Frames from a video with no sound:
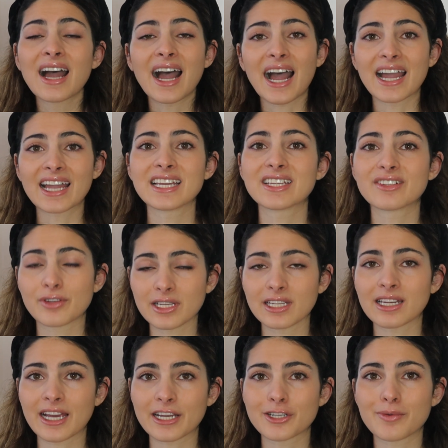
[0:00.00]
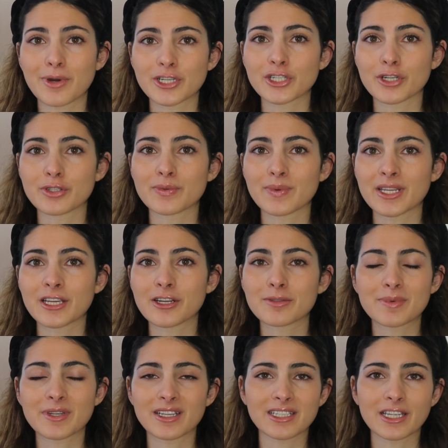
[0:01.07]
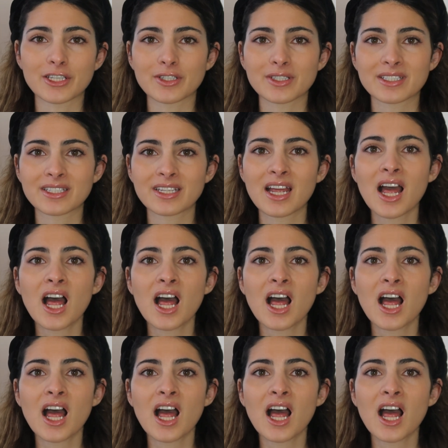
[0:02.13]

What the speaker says: I really like to watch those videos because I just